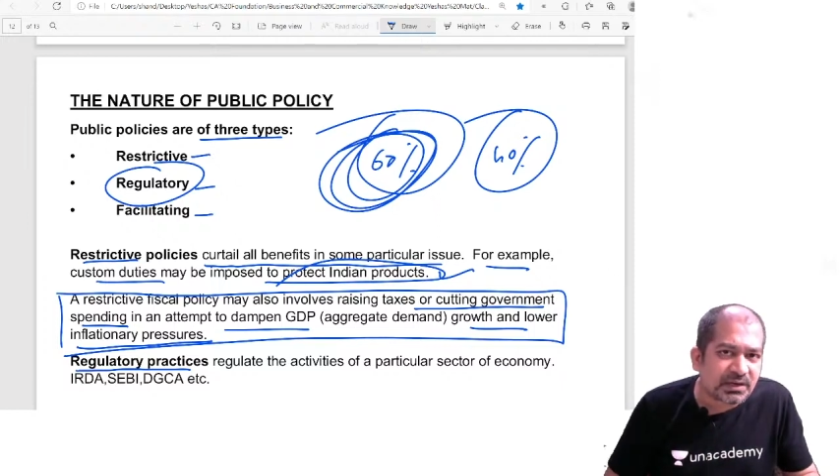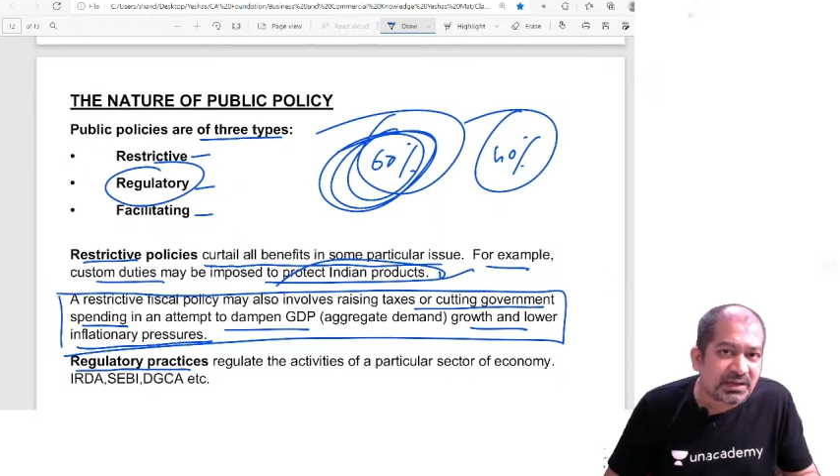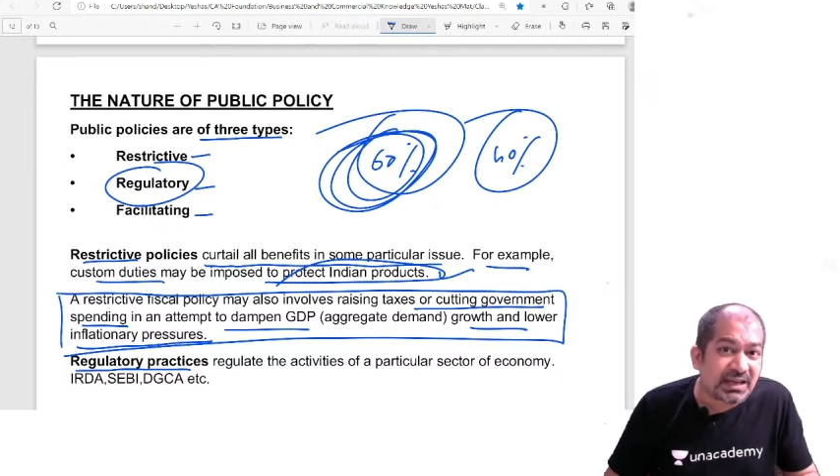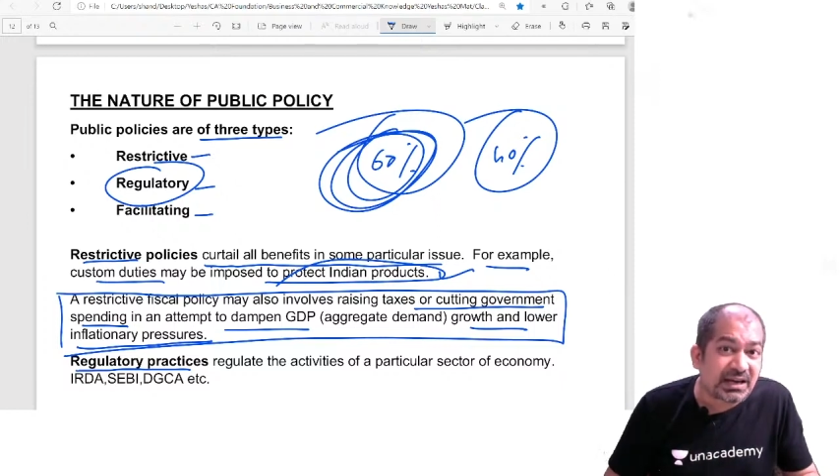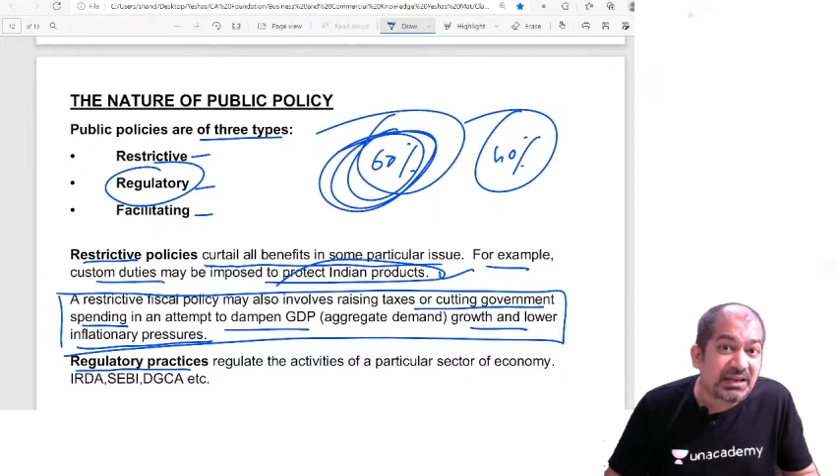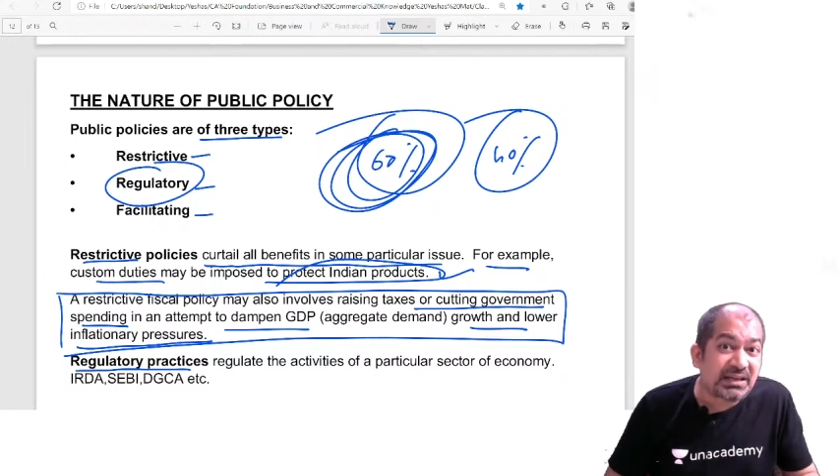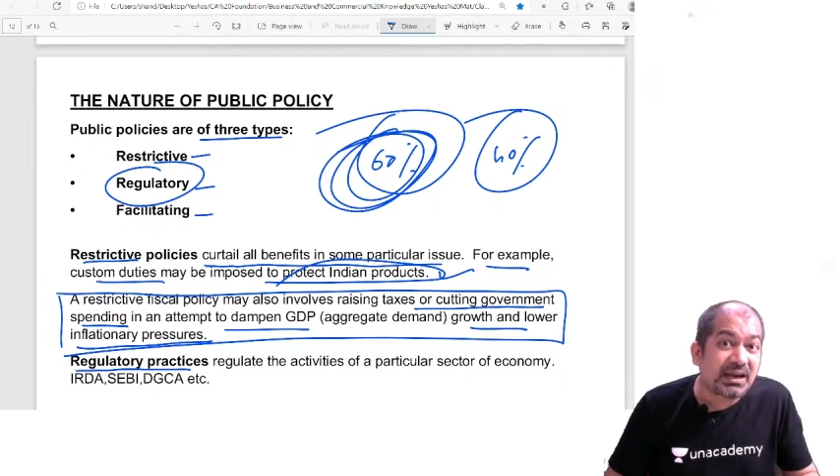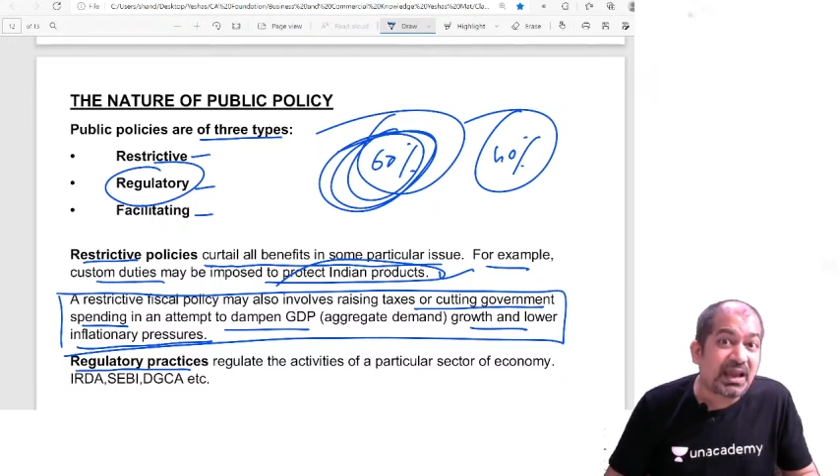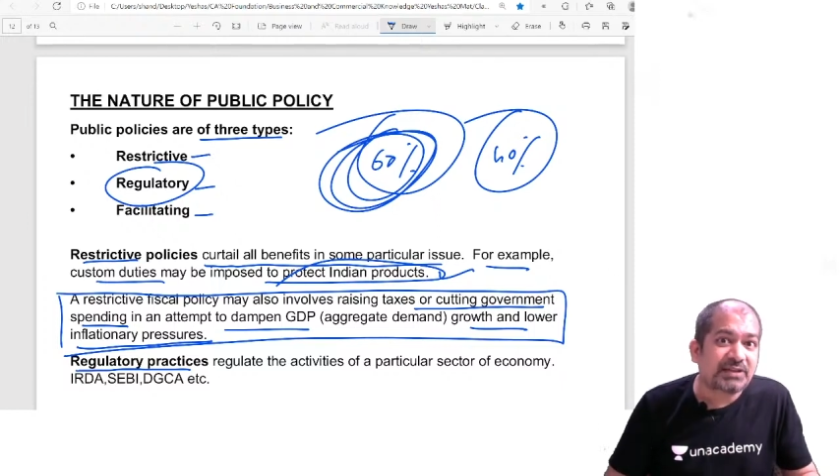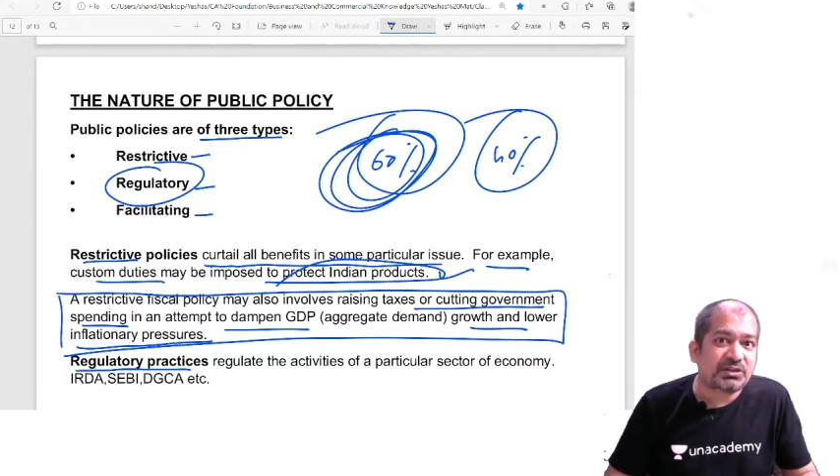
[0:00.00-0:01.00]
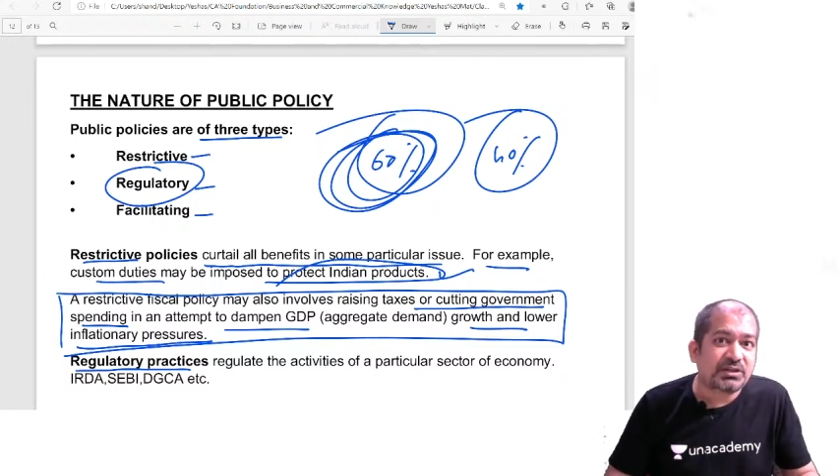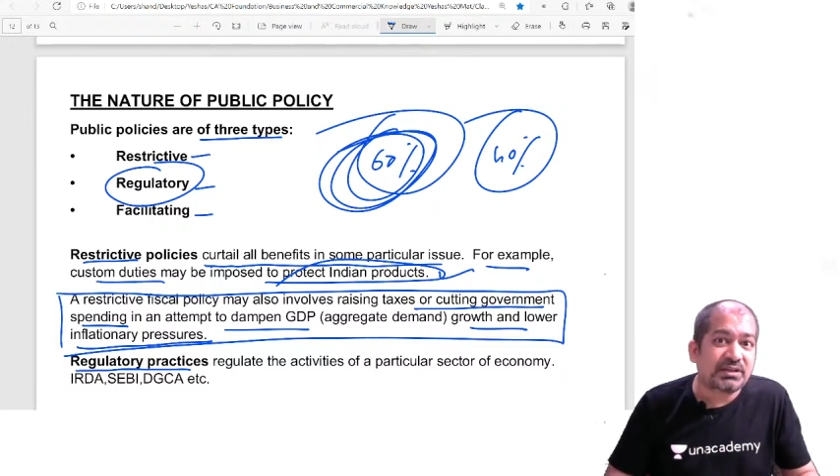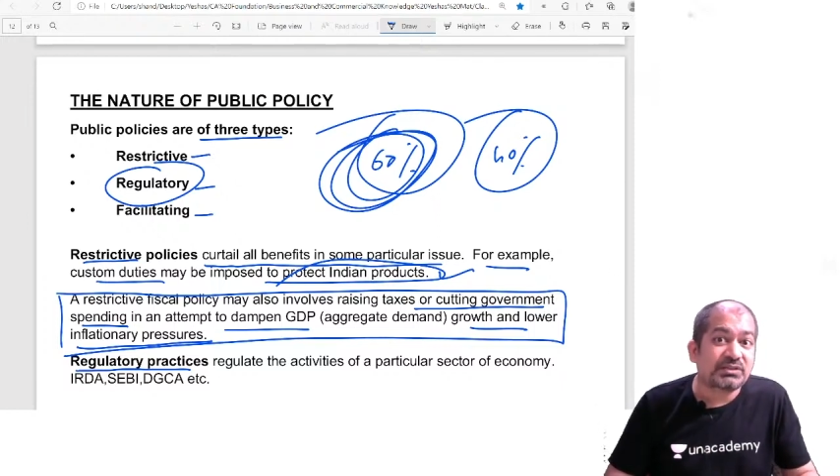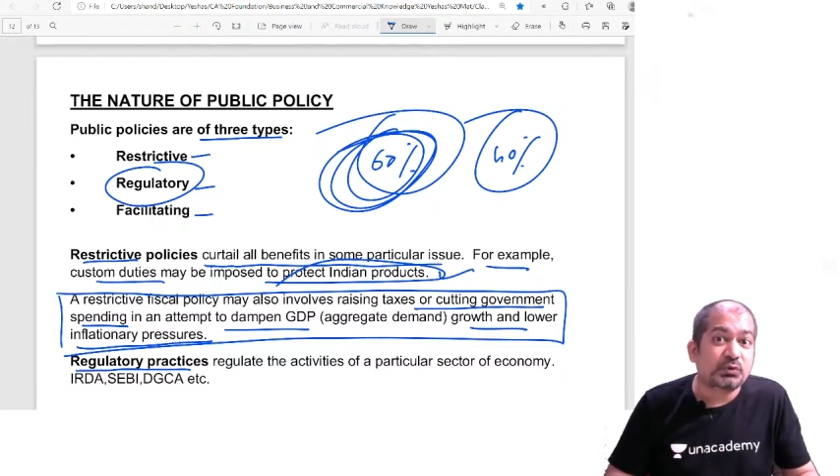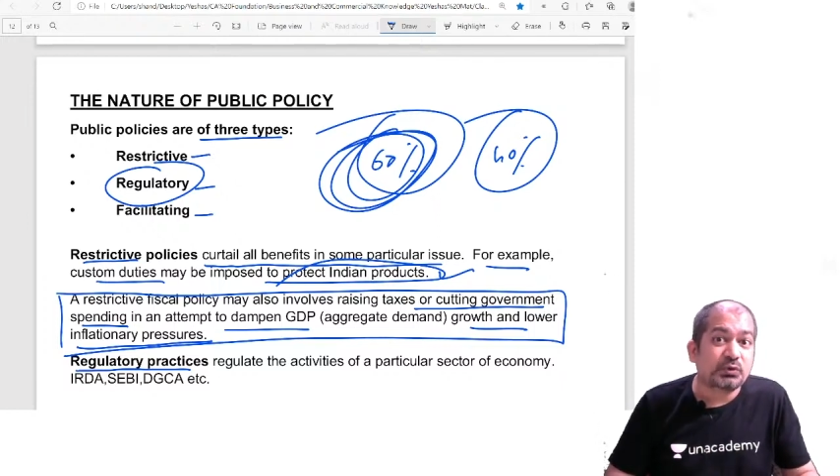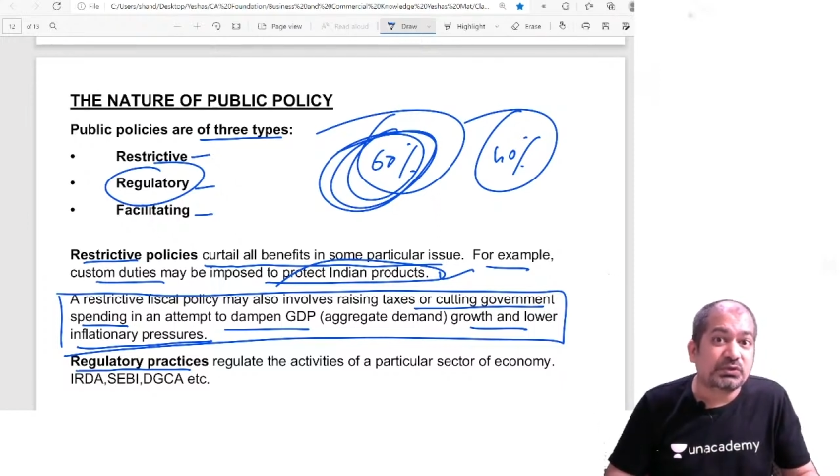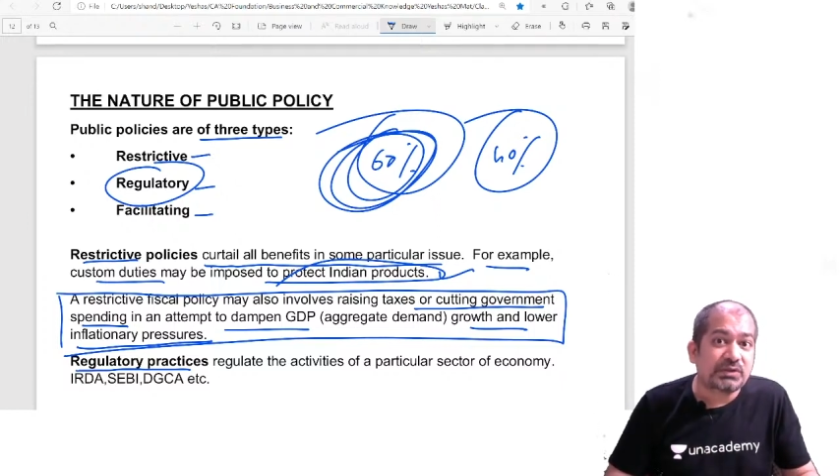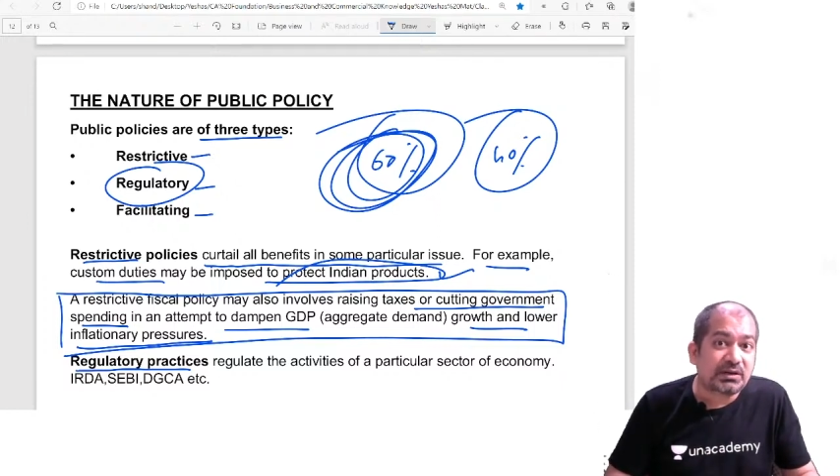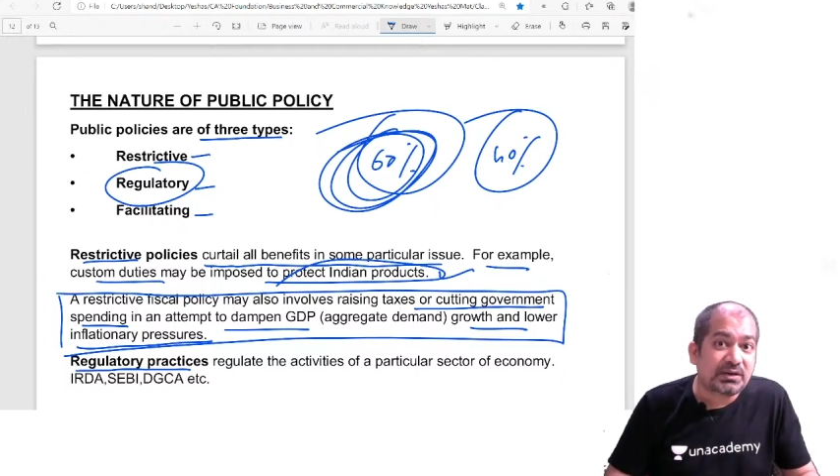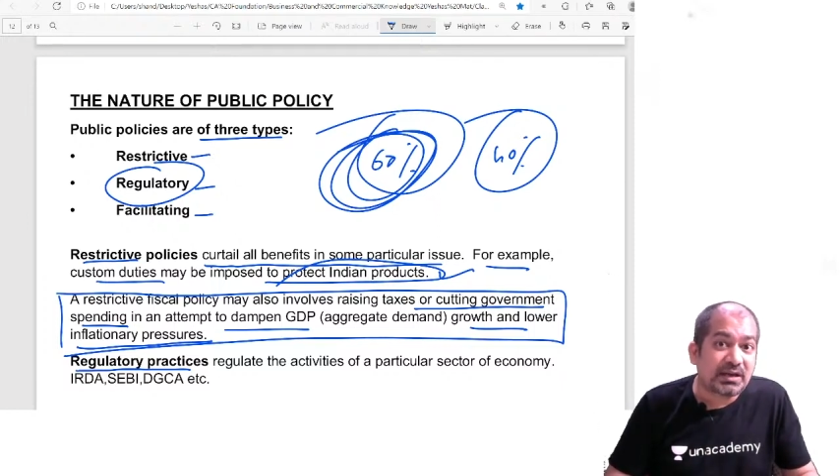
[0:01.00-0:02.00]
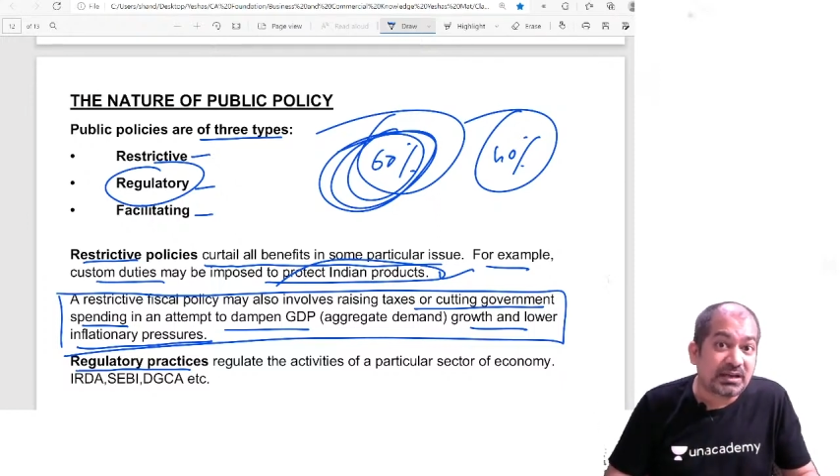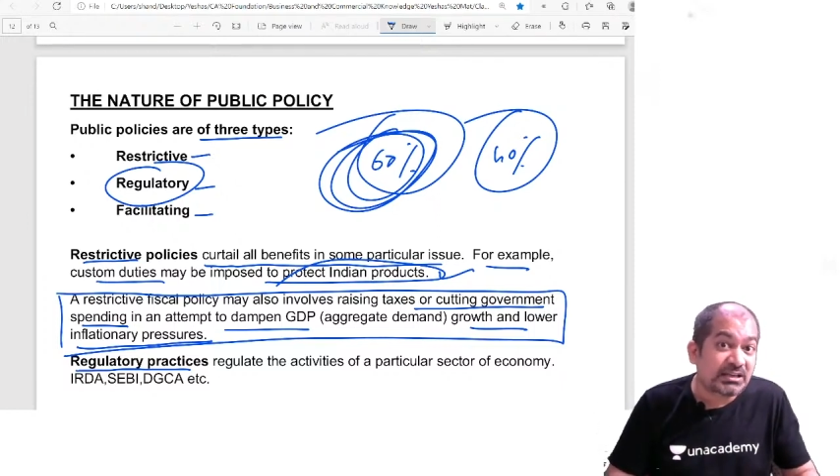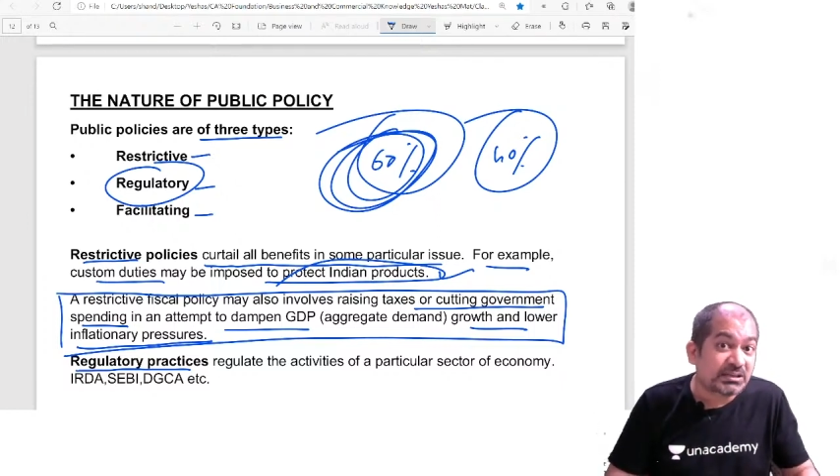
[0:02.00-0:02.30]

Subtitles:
take legal action against those in undertaking,